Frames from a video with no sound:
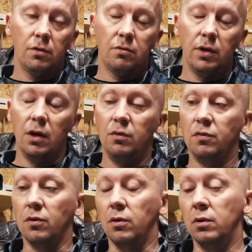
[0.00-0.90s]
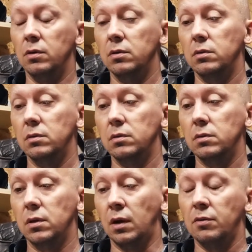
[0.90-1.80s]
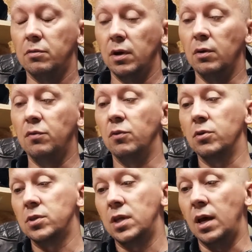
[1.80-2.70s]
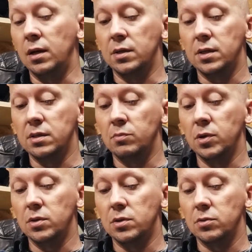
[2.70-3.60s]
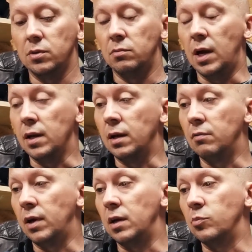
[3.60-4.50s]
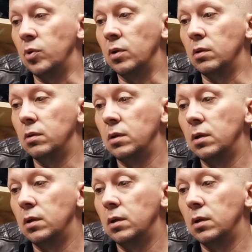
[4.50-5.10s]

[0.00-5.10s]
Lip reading: 304, and 304 stainless is the most sort of readily available